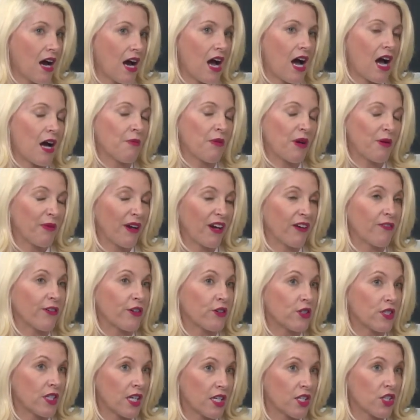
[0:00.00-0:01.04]
Uh,
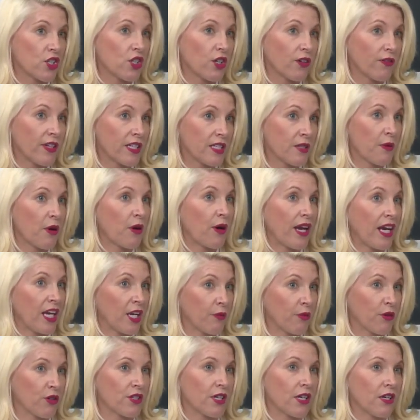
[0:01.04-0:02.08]
AmeriFirst does service about
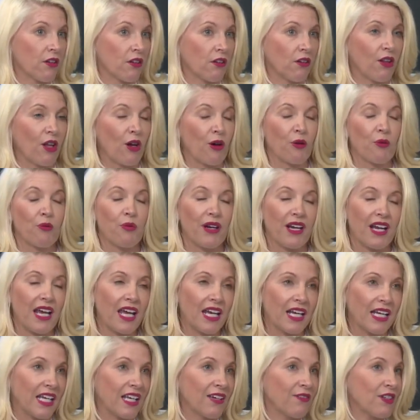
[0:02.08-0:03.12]
eighty percent of the loan, but at
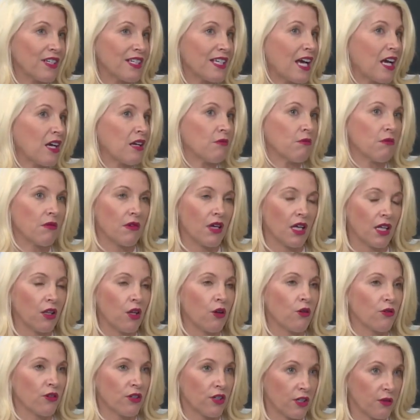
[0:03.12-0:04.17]
any given time, a
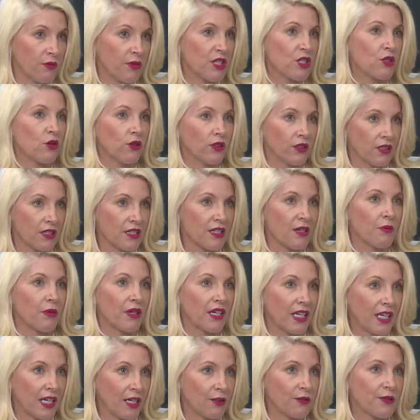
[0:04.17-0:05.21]
loan could be sold to
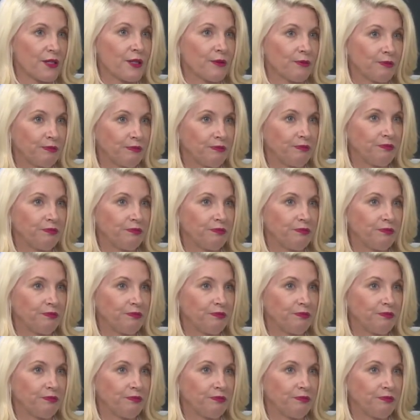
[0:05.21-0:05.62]
somebody else.